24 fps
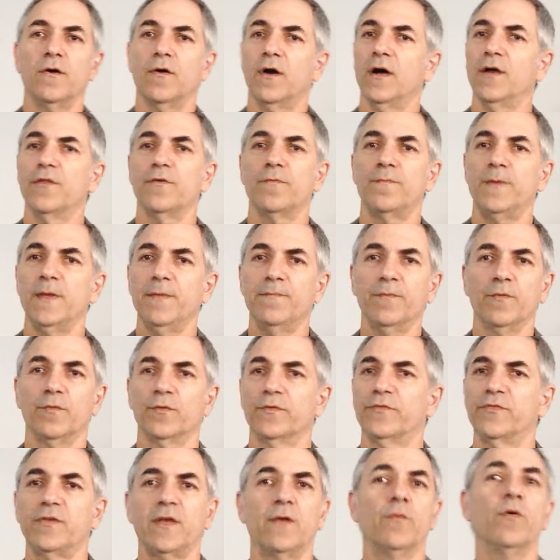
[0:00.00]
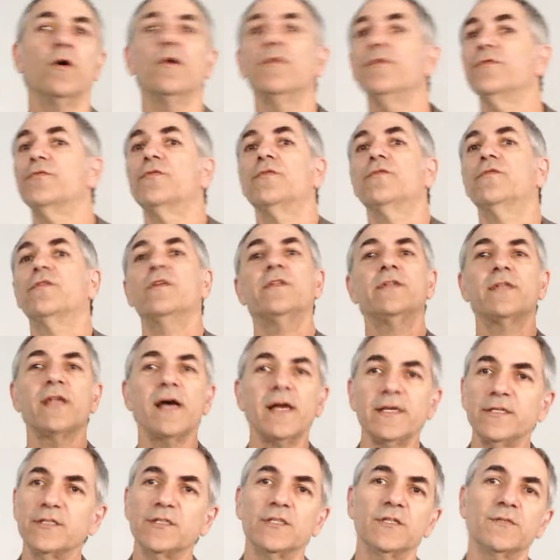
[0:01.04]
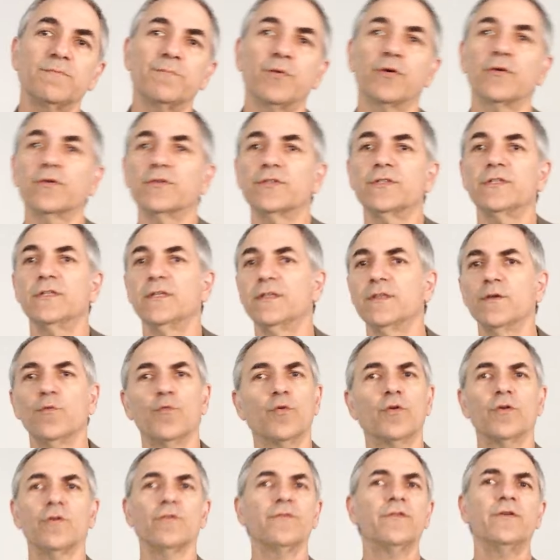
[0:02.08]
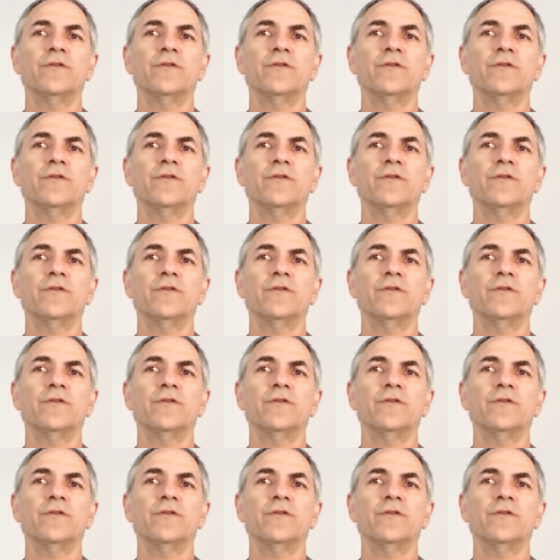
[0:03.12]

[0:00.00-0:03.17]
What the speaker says: other people would say, well, this was the nicest person in the world,